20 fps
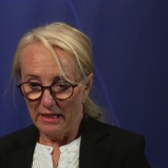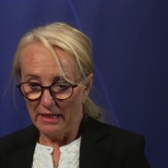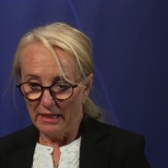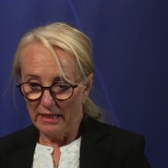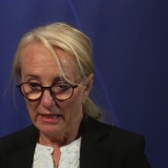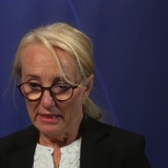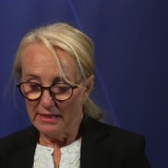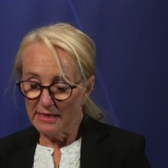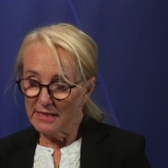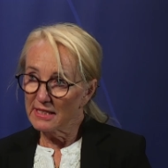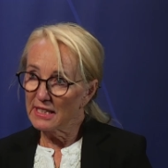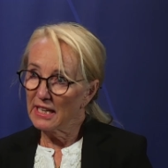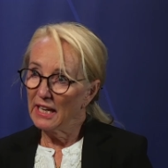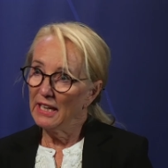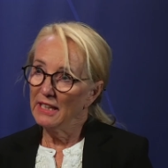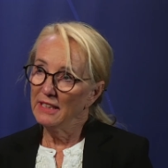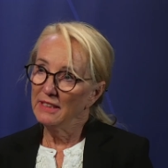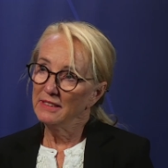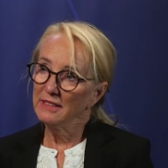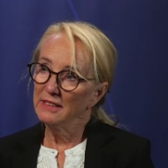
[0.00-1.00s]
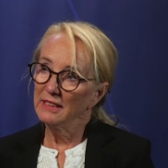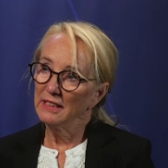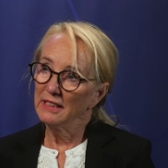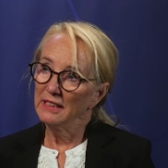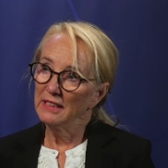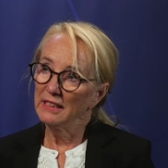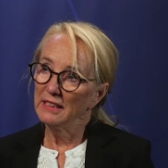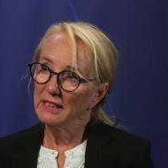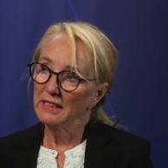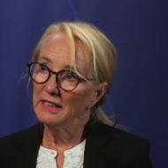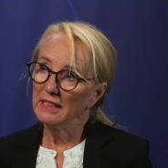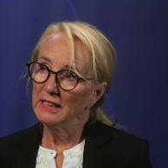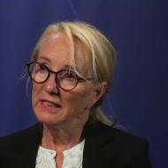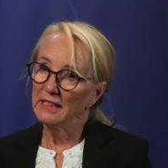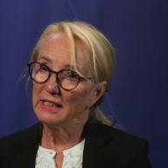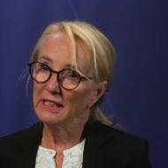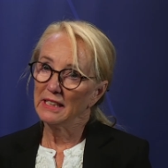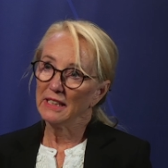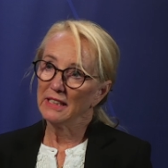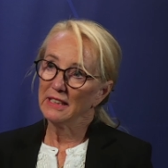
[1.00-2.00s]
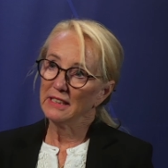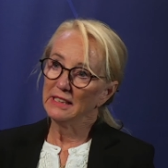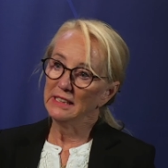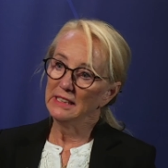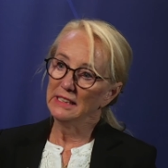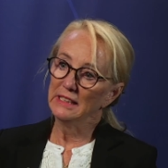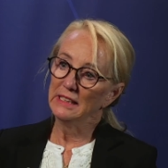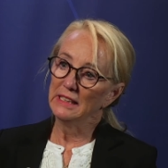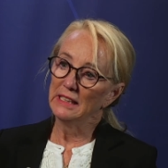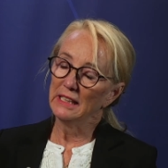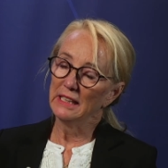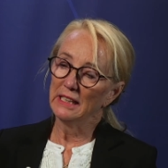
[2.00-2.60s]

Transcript: In this case, the